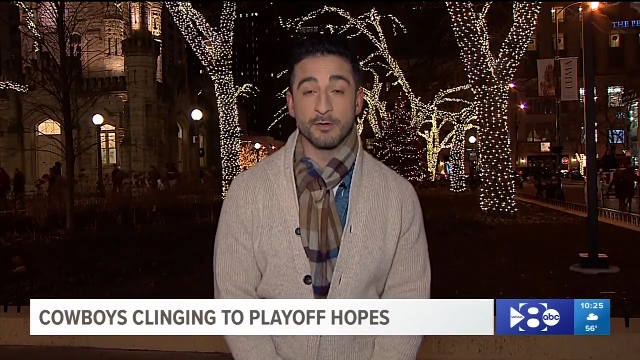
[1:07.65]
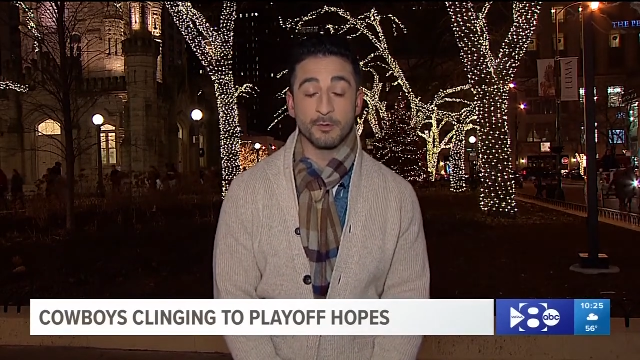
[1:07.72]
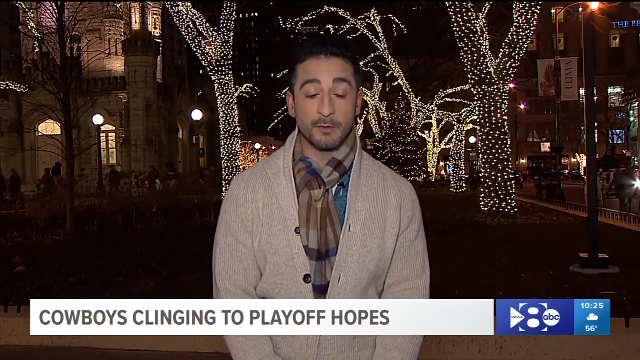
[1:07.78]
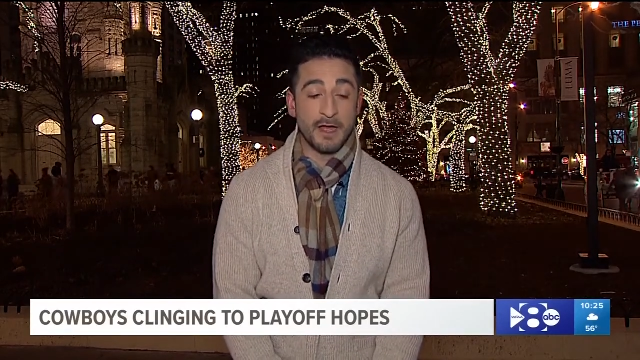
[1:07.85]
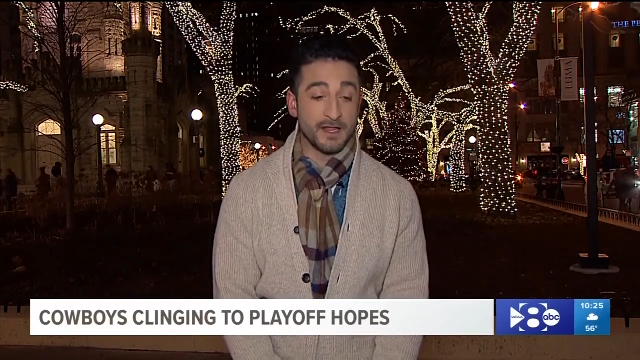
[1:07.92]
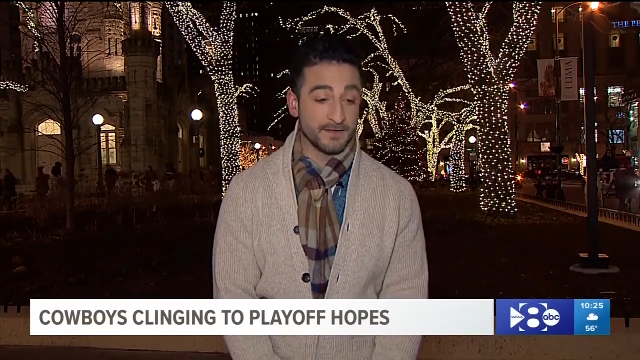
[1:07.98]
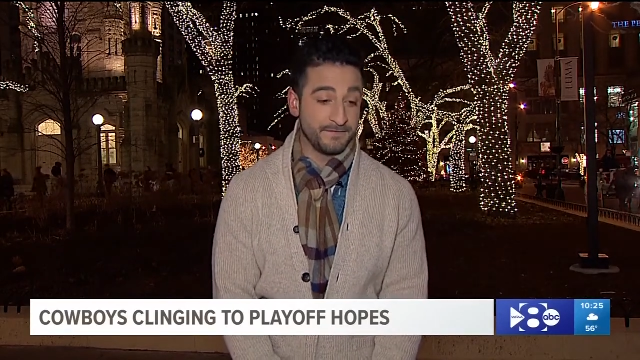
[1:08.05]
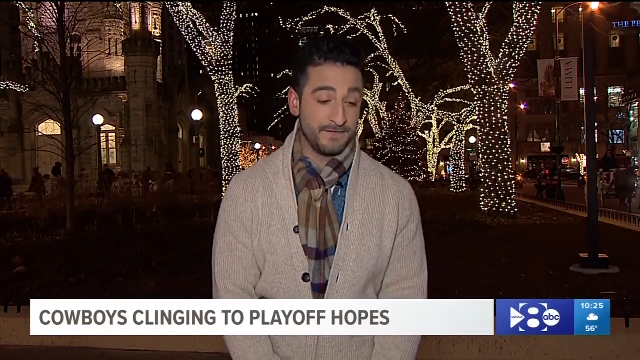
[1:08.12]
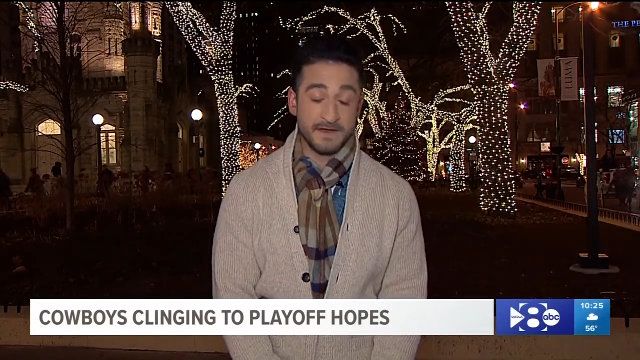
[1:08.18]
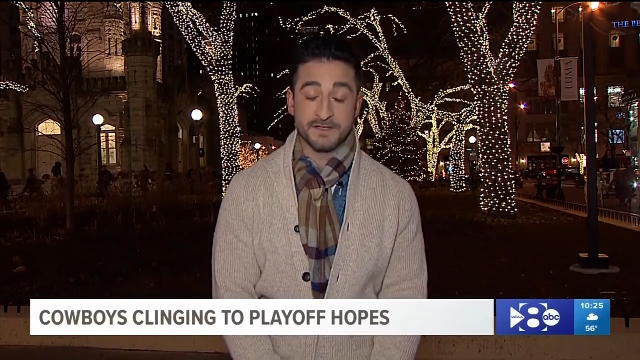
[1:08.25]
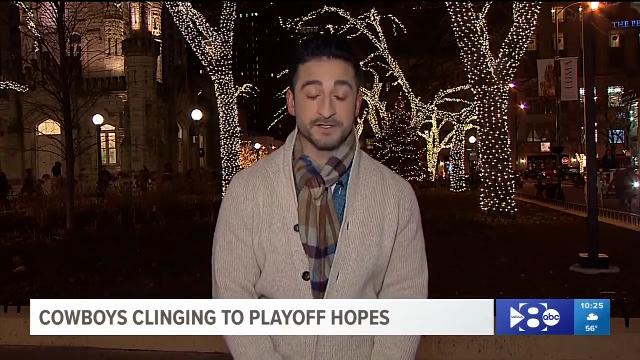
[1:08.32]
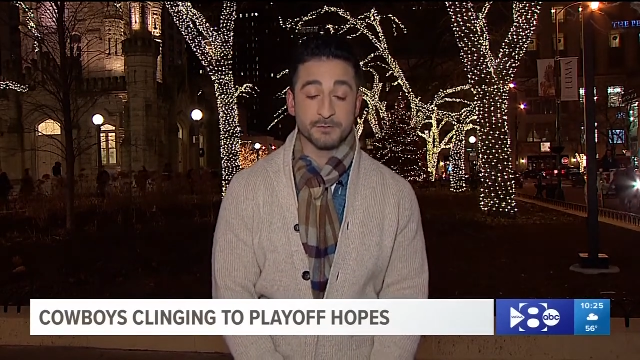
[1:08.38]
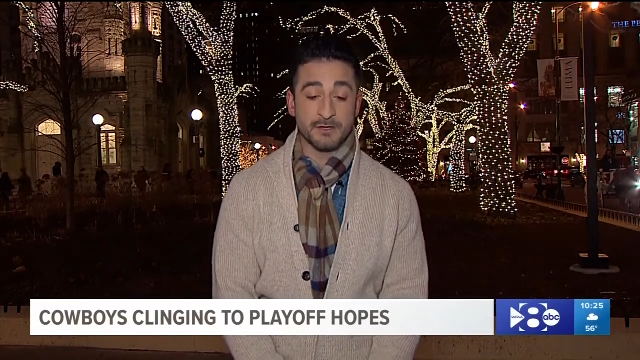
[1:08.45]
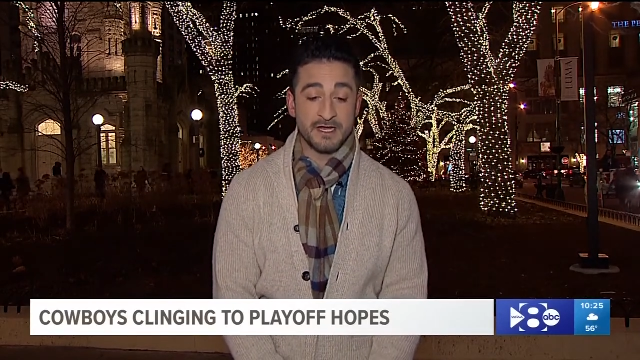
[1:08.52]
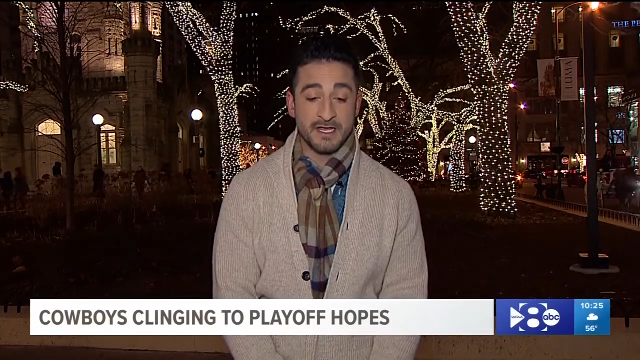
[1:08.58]
And while a
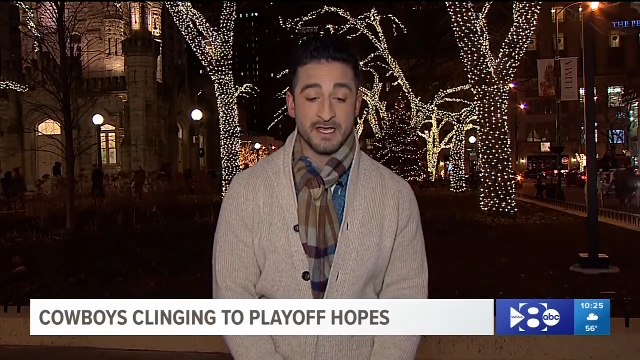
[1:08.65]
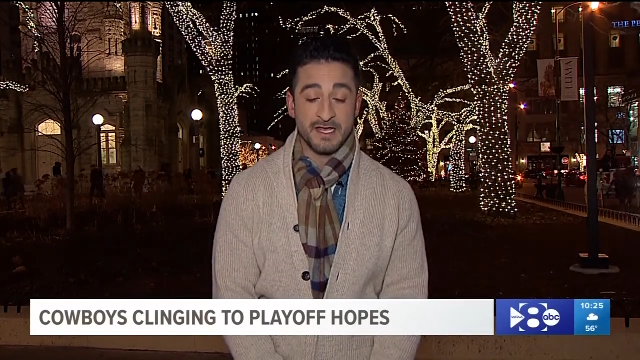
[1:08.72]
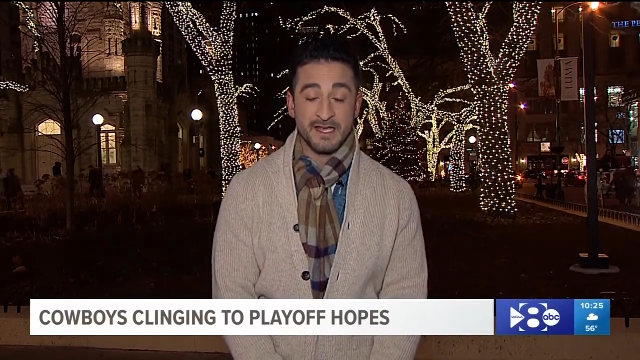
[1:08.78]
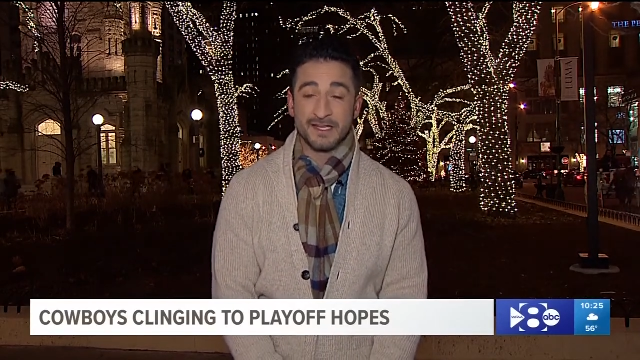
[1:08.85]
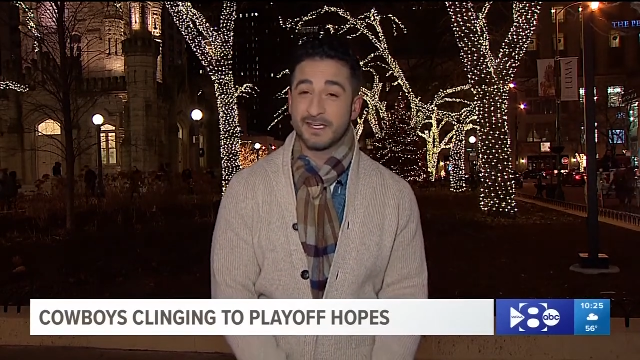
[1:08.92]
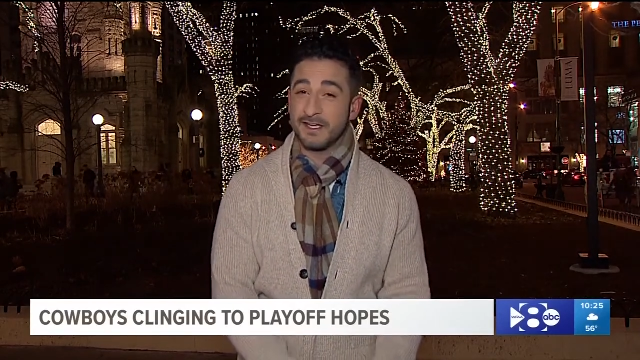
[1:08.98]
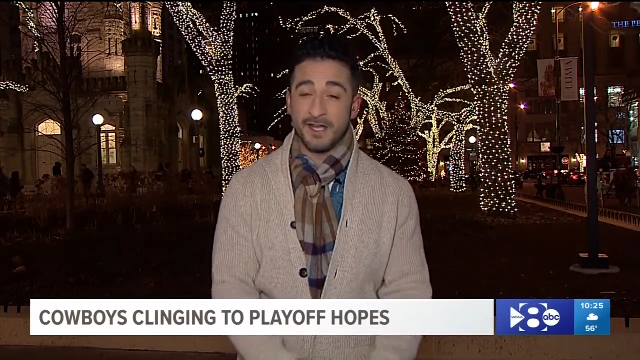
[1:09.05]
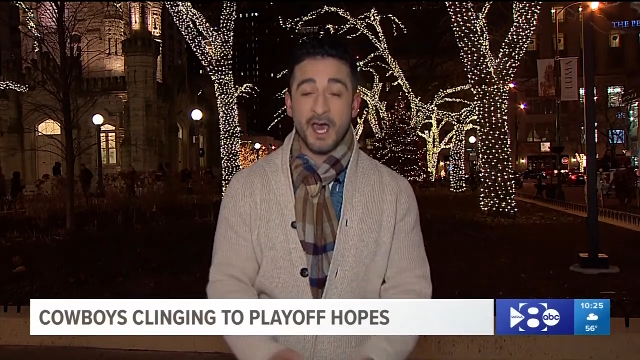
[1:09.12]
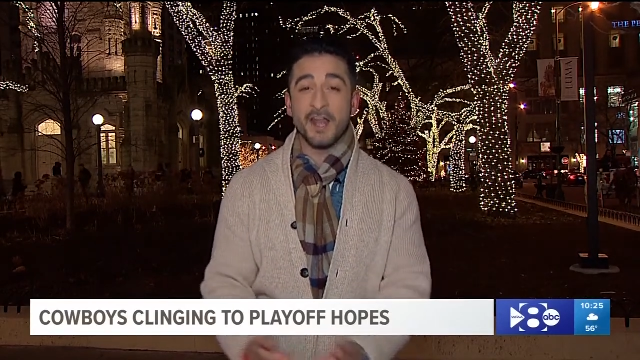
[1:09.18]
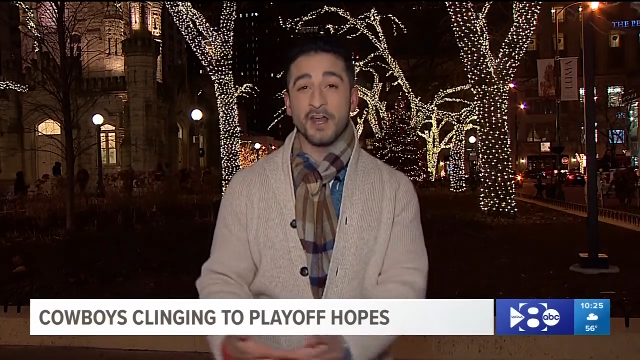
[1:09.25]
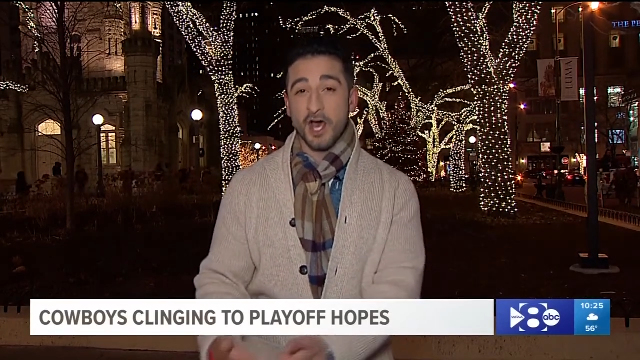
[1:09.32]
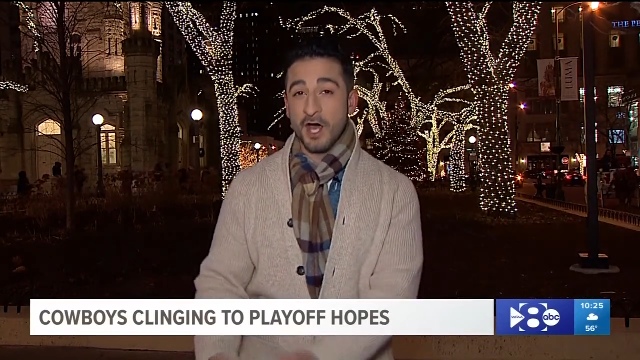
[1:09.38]
victory cannot